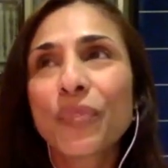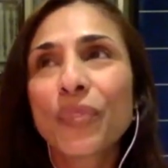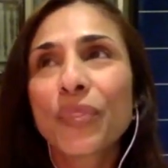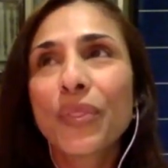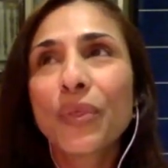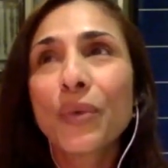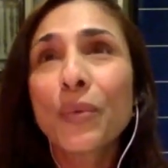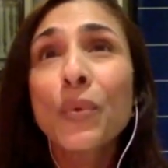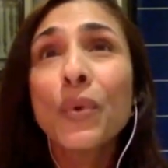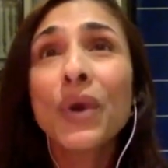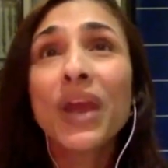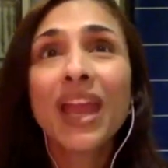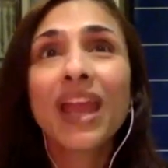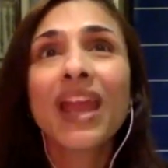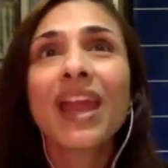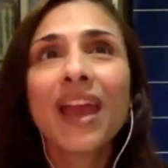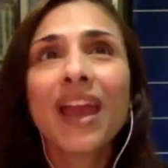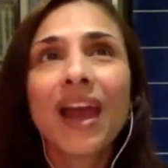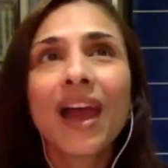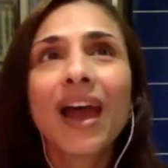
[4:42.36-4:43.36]
the
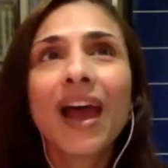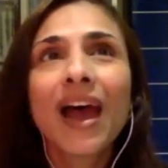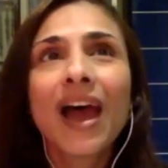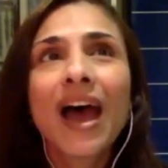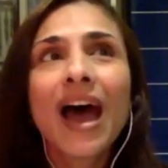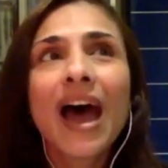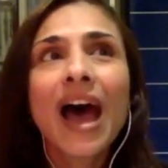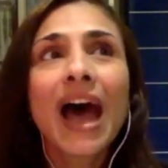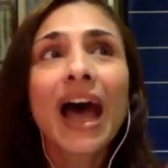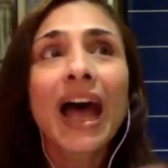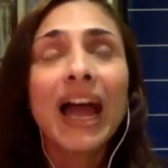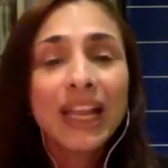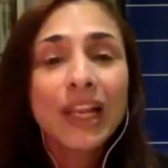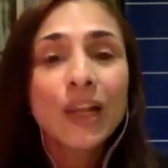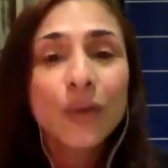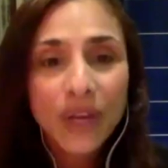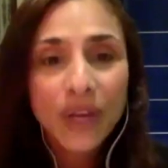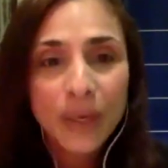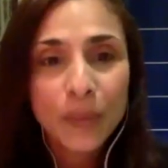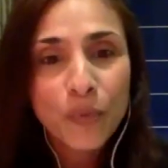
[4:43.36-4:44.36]
way I
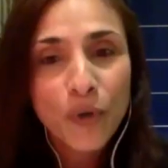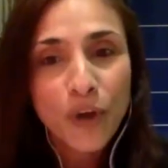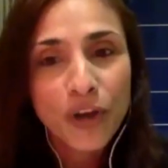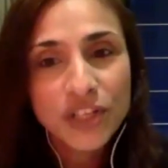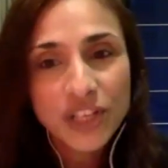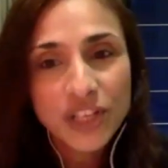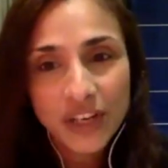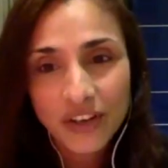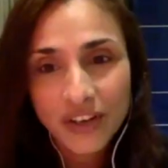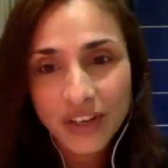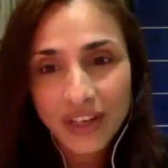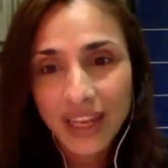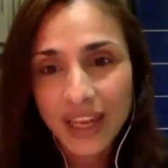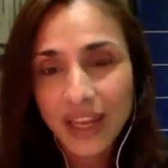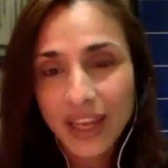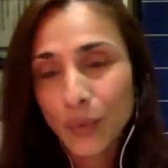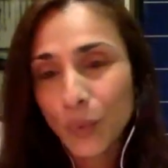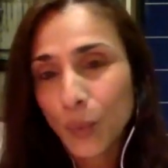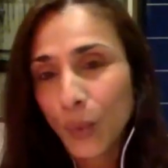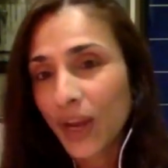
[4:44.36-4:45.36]
look at Project
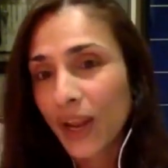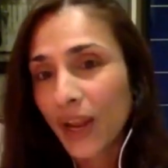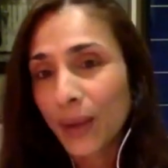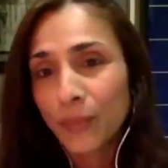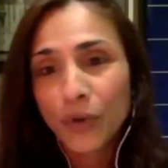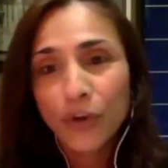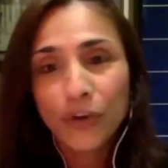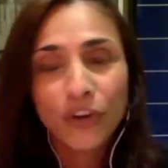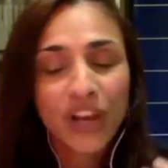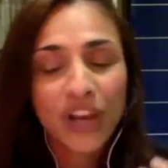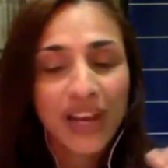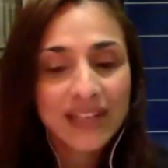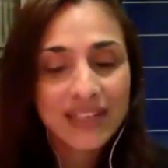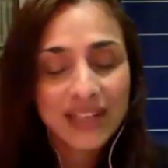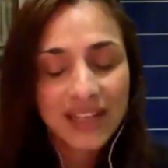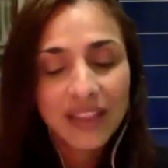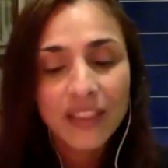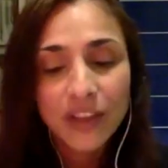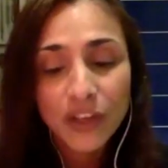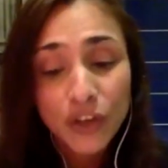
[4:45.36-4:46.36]
Rangit when I'm
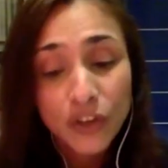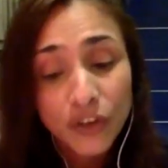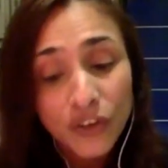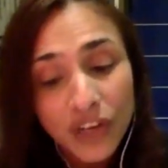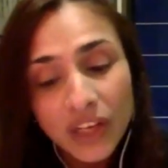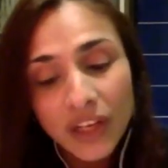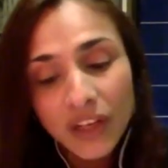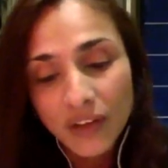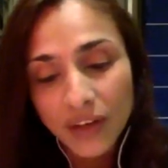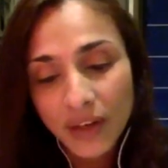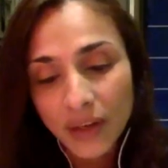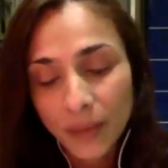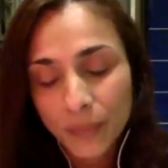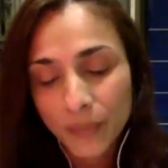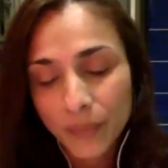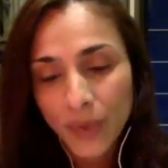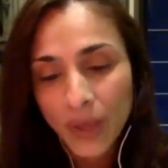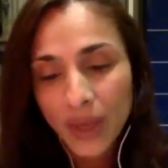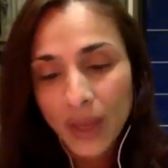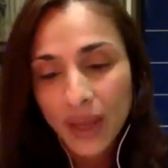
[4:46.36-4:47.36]
creating the
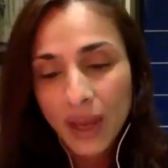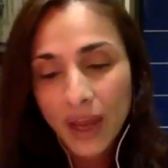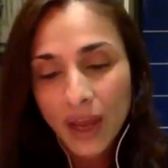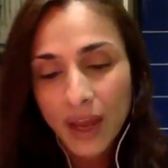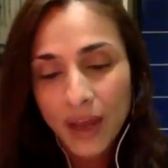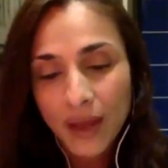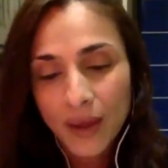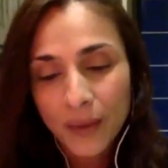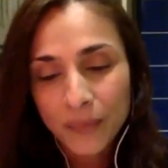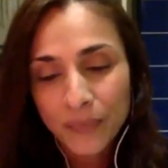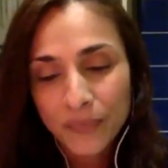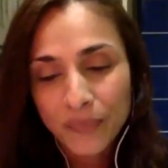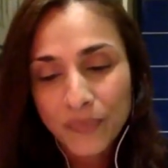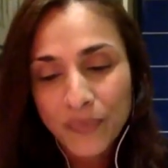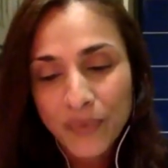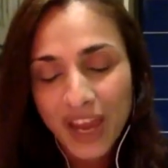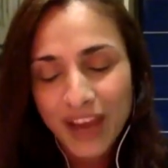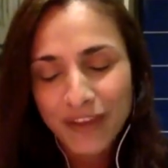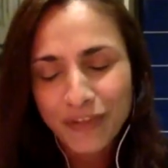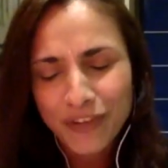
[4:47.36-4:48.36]
curriculum,
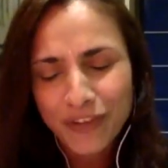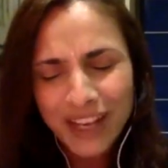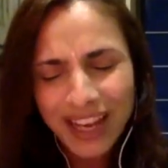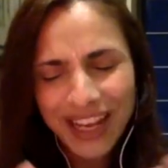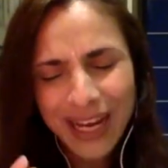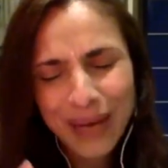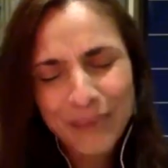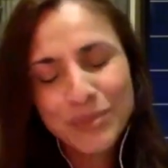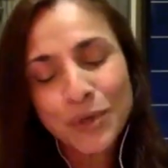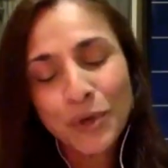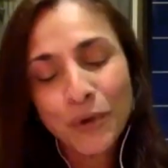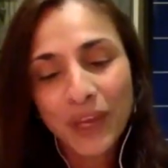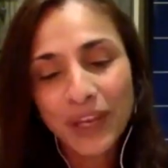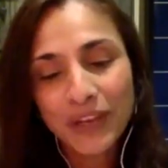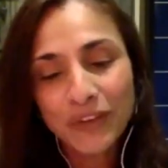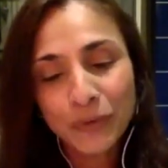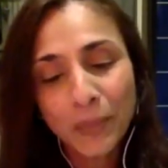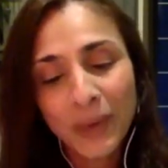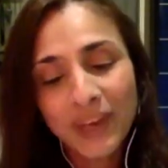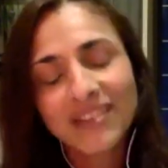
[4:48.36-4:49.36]
I feel like I'm
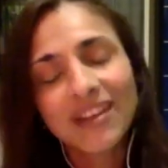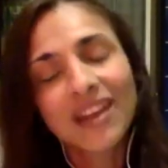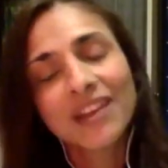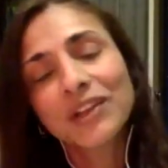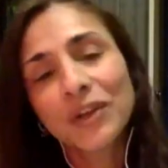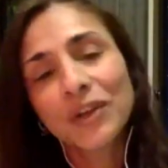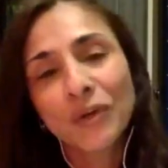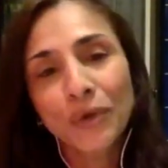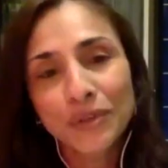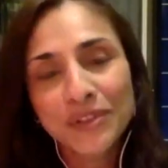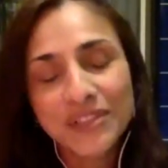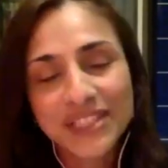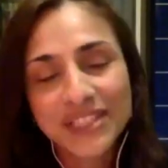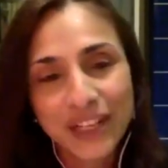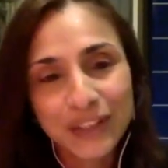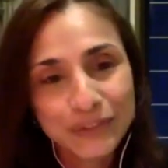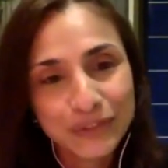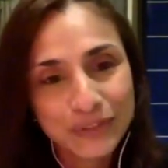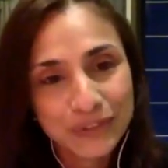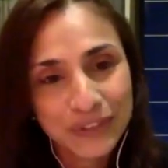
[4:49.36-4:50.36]
talking to my 10-year-old
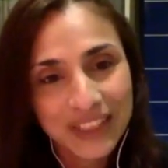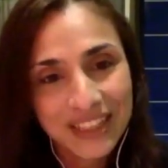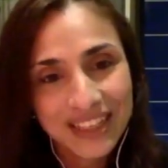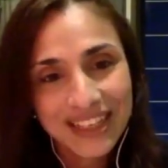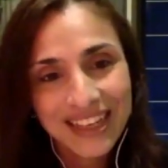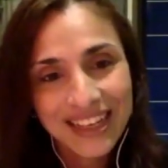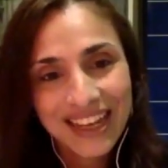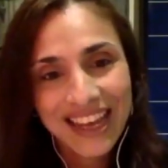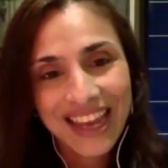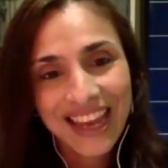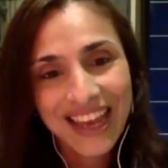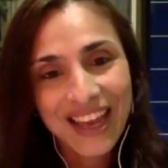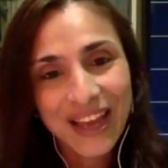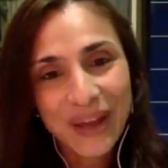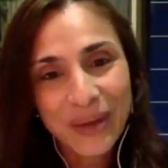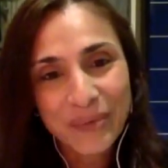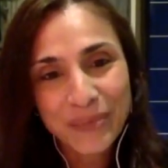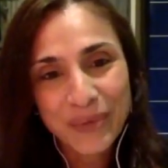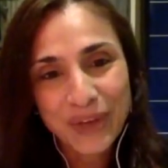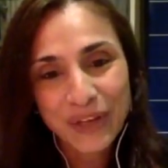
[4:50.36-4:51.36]
self
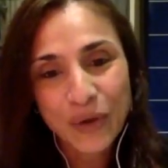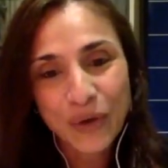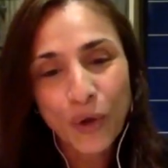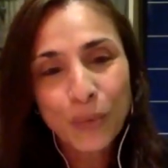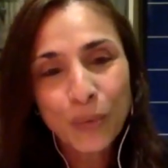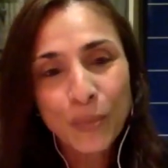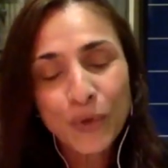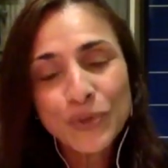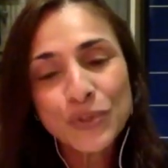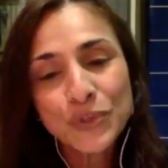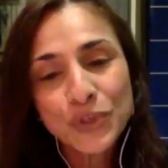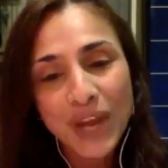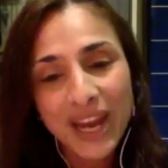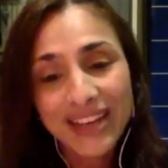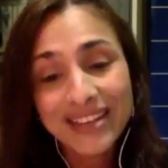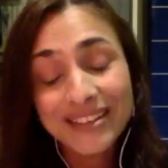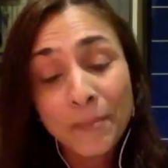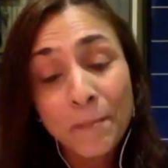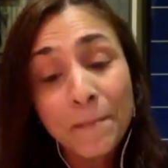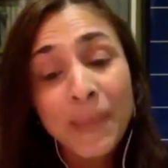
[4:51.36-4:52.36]
and almost
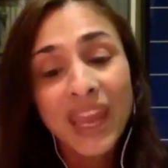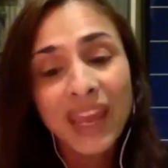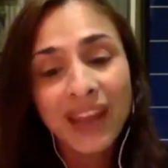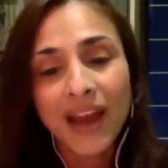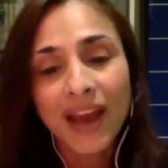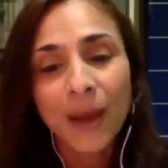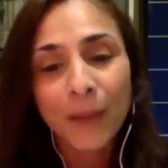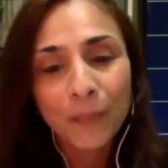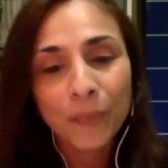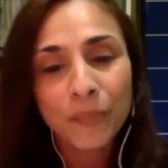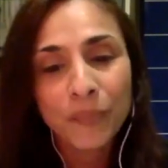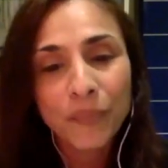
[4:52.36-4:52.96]
trying to make up